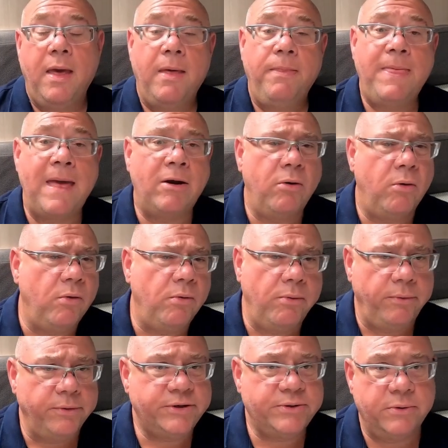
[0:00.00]
There are
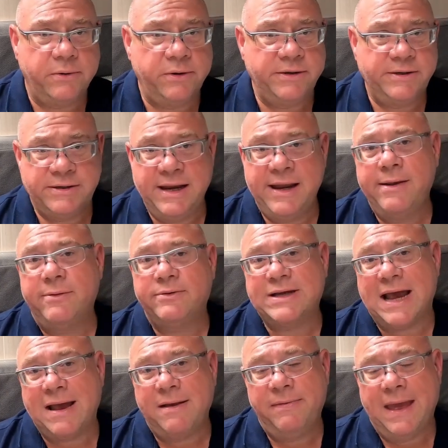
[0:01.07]
all sort of deals
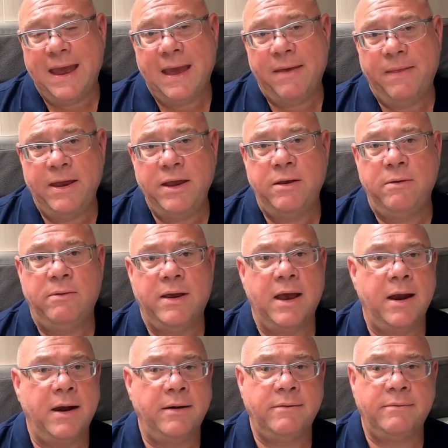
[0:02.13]
out there that you
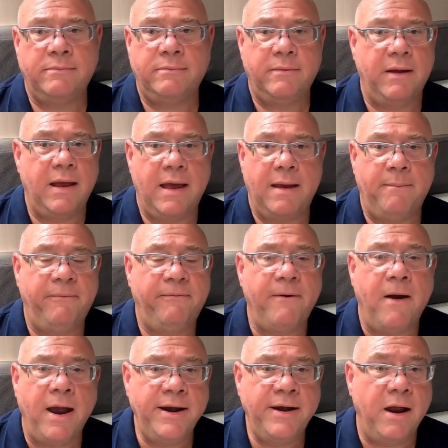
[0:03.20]
can
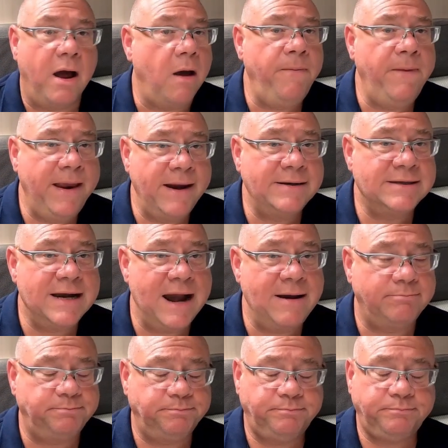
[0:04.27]
find on the internet,
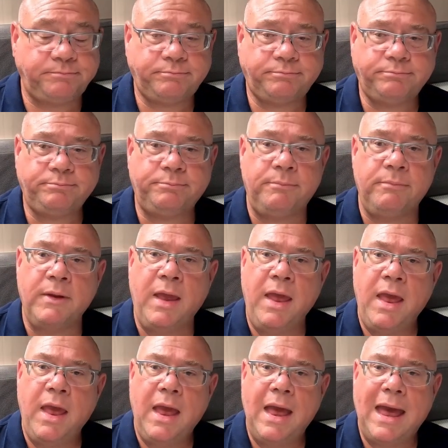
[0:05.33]

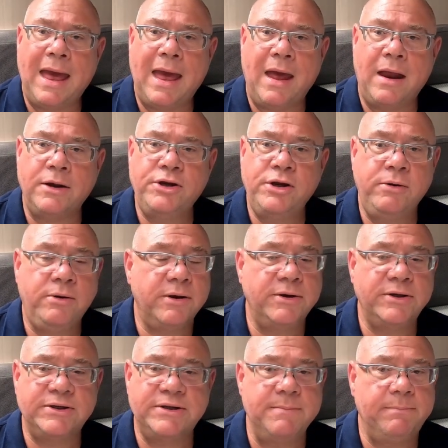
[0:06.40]
and you
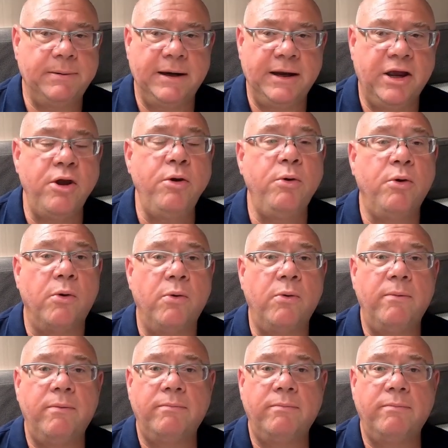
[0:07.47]
can simply Google